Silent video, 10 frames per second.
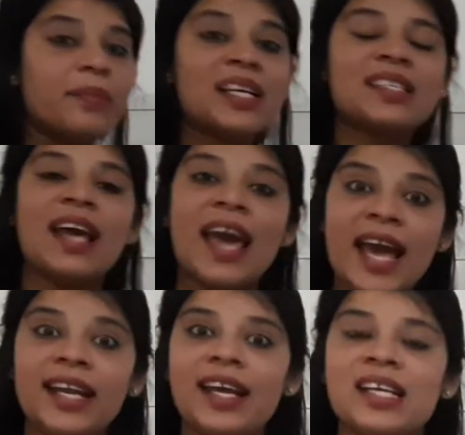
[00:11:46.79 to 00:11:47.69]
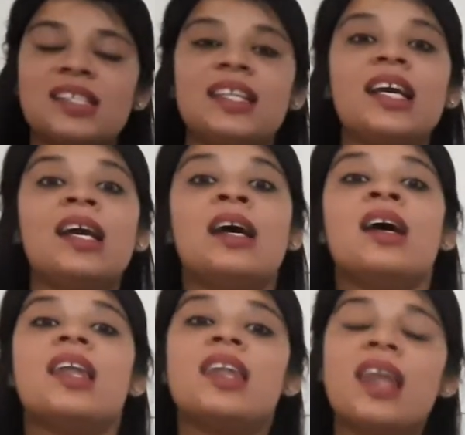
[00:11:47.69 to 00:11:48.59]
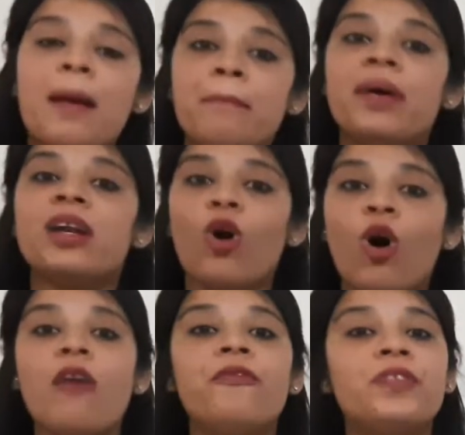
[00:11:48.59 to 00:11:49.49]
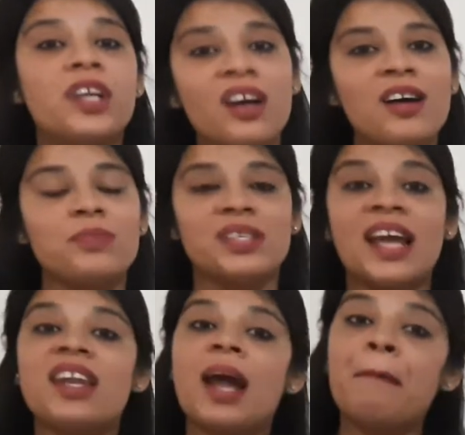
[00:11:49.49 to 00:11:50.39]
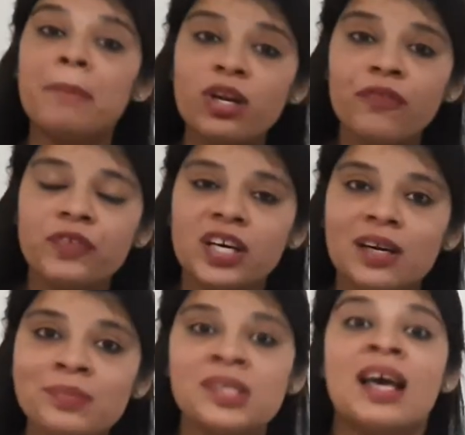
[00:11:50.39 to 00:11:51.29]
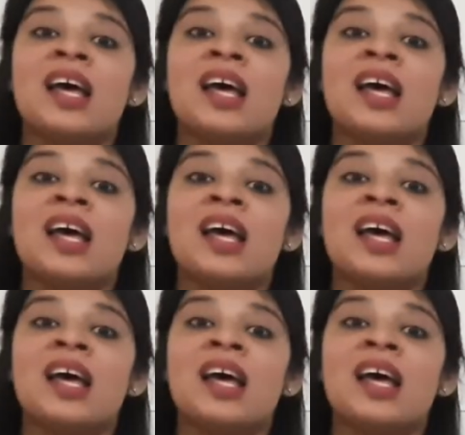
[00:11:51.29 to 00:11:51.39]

because N is the number of terms, and number of terms